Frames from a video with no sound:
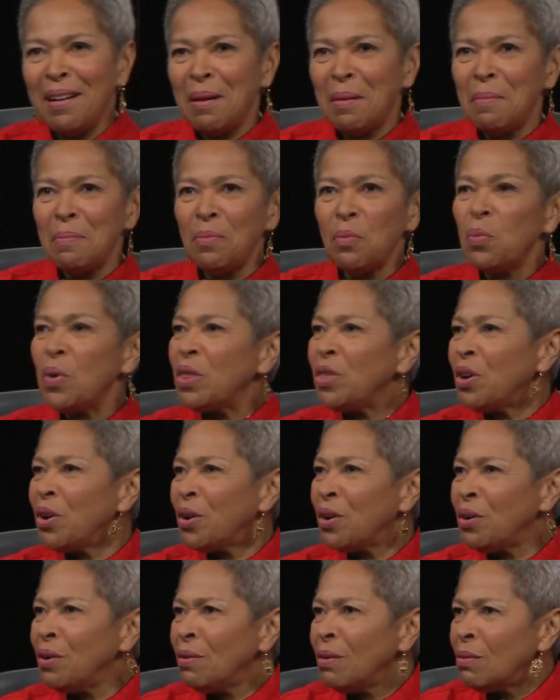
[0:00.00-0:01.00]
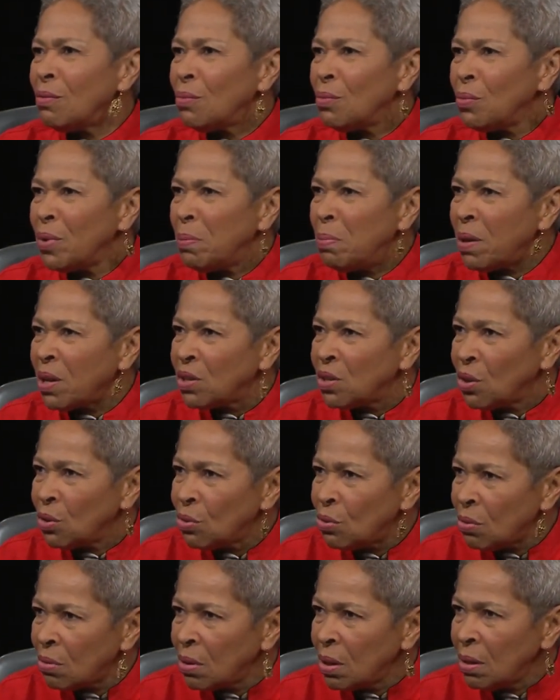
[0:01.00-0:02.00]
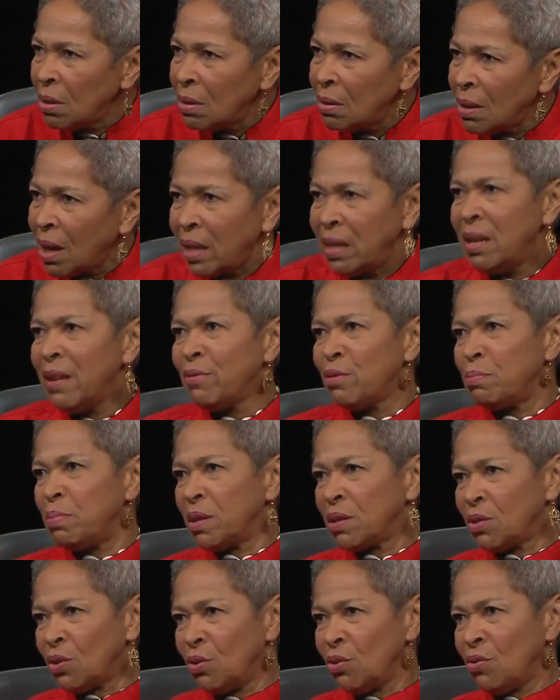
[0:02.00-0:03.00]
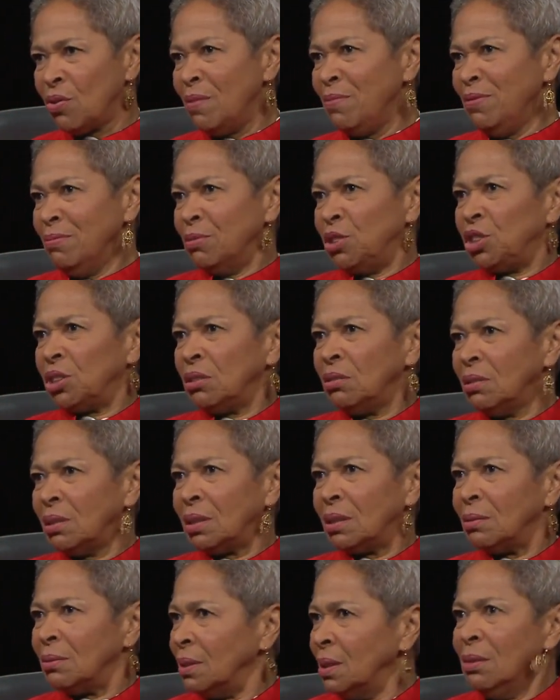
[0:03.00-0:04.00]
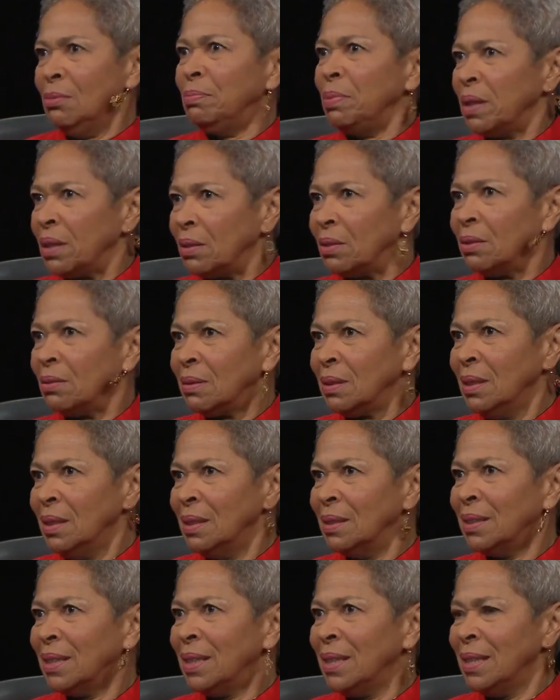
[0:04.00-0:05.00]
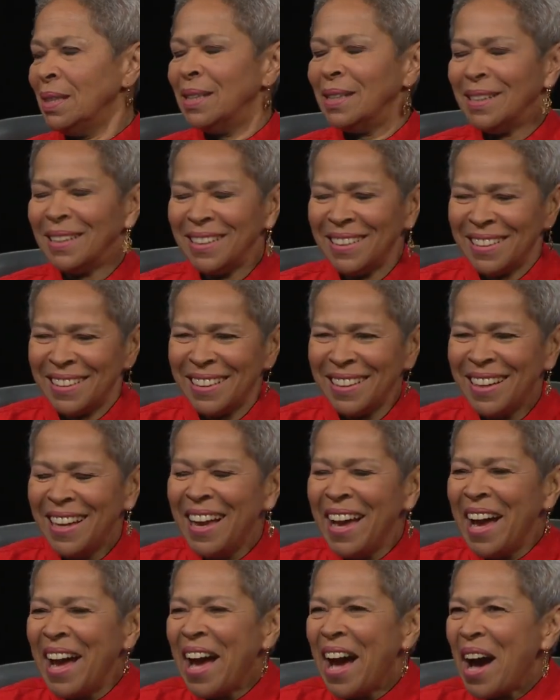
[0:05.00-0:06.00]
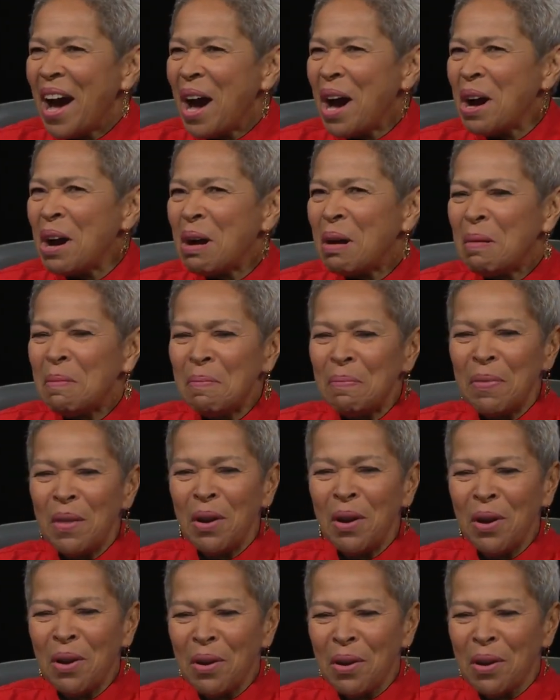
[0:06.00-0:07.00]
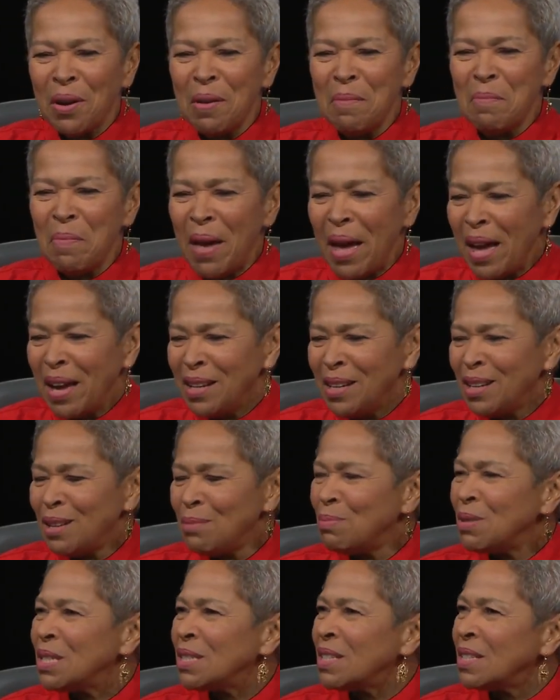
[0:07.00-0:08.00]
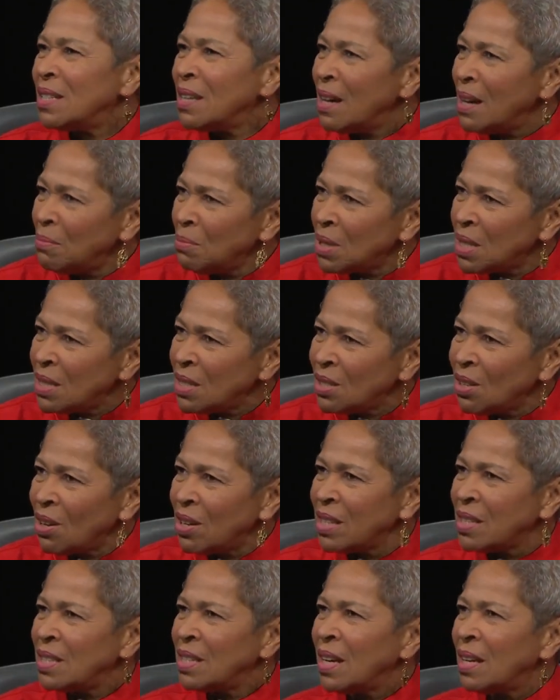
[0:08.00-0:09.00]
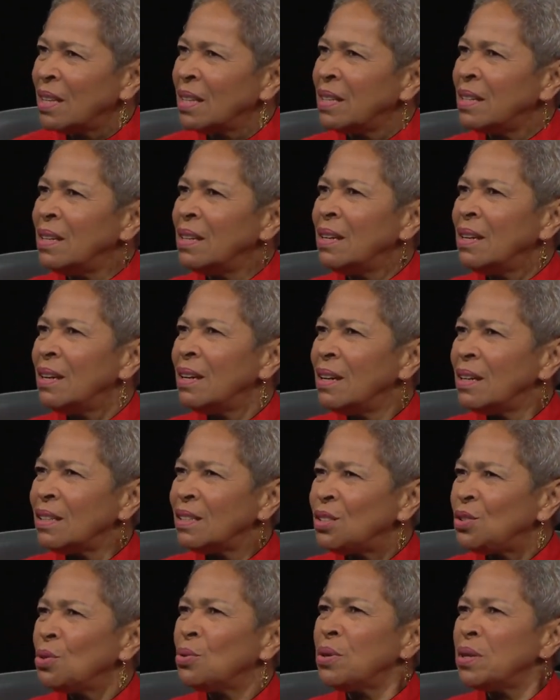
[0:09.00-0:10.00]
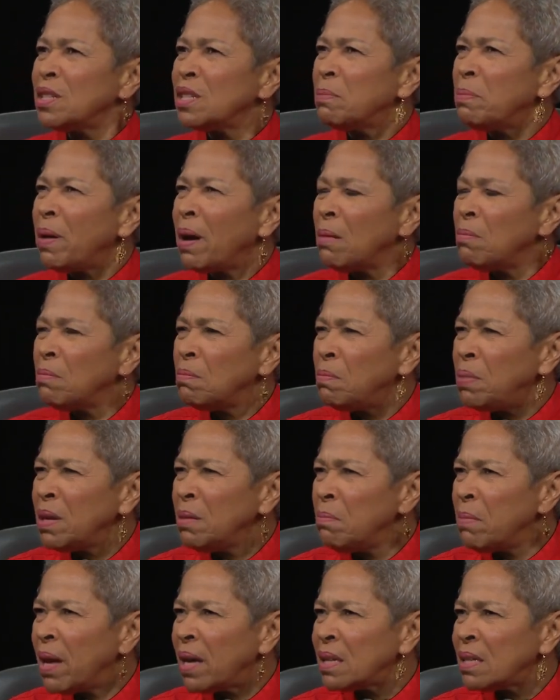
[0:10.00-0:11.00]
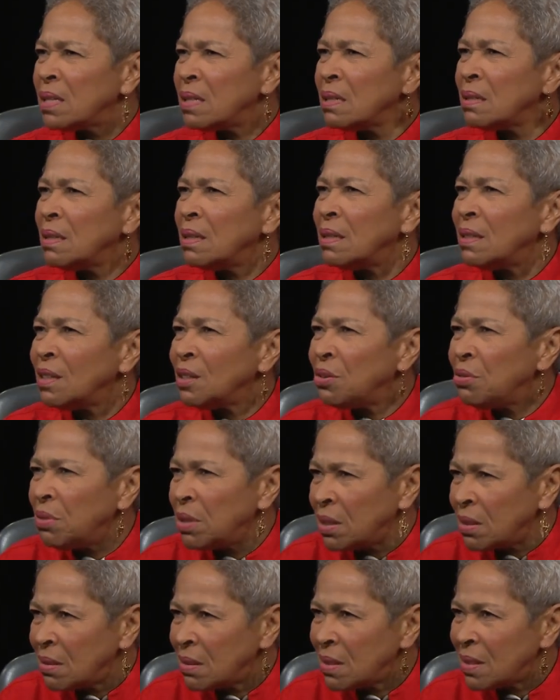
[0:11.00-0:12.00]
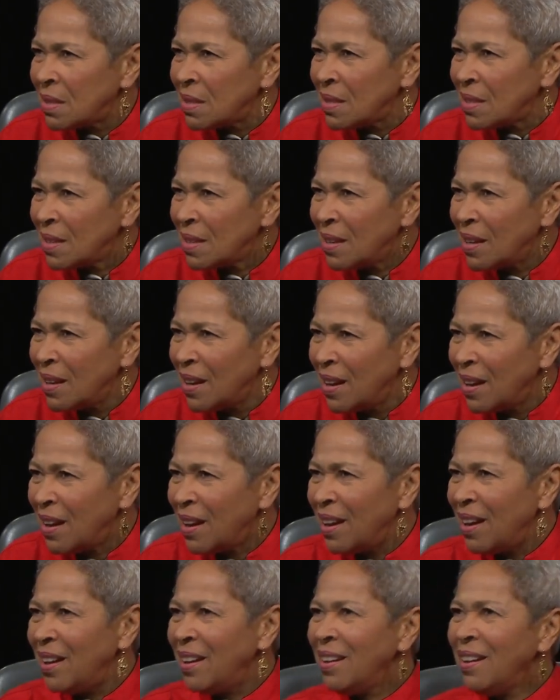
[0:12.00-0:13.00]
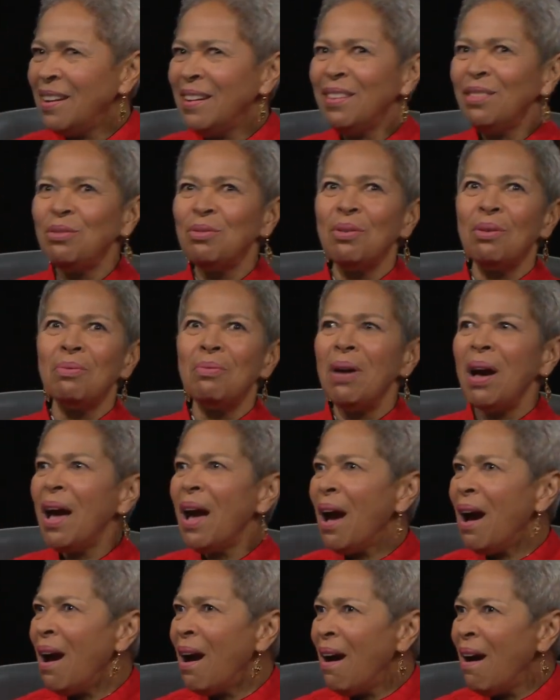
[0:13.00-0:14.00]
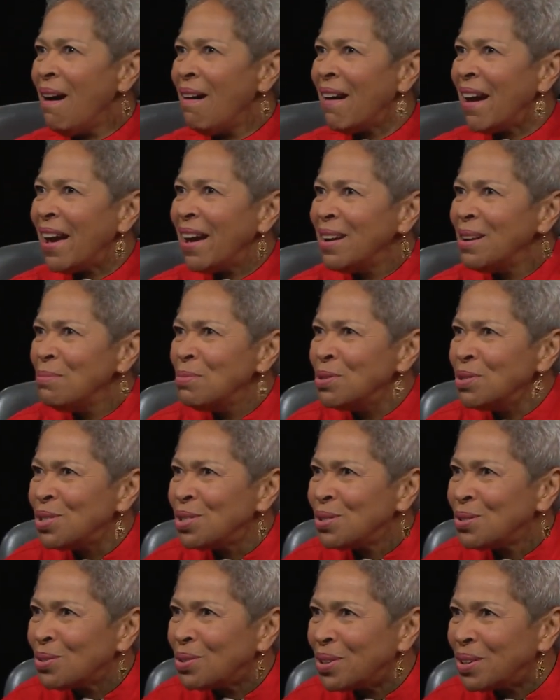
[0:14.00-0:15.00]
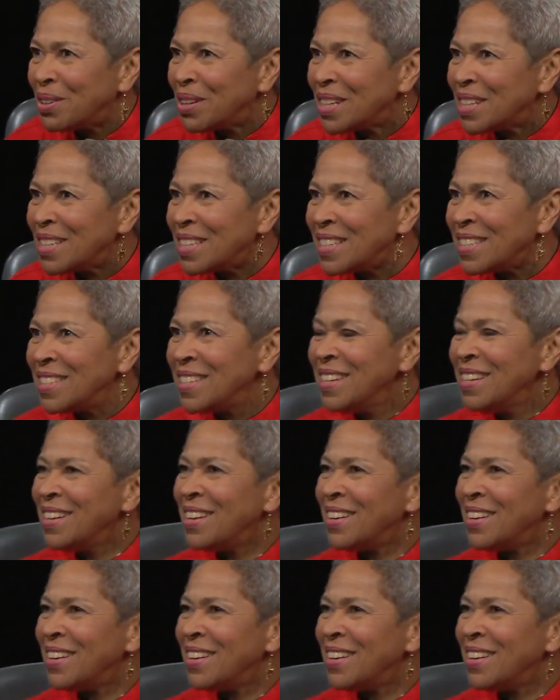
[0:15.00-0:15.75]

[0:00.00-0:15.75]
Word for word: um, with her, we picked okra. I've yeah. never picked okra. I'm from Jersey. We don't pick okra. Okay. um, her companion, Mister Thomas, started telling stories about Big Massa and the critters. And okay. I thought, wow, animal stories. Yeah. You